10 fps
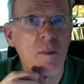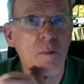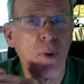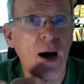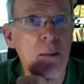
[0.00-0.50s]

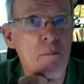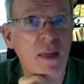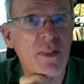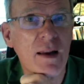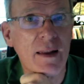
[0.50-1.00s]
by
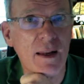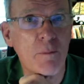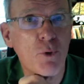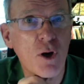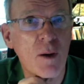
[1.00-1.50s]

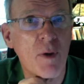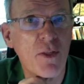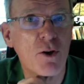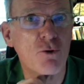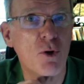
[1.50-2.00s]
methylating, putting a
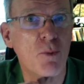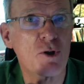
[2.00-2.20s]
methyl group,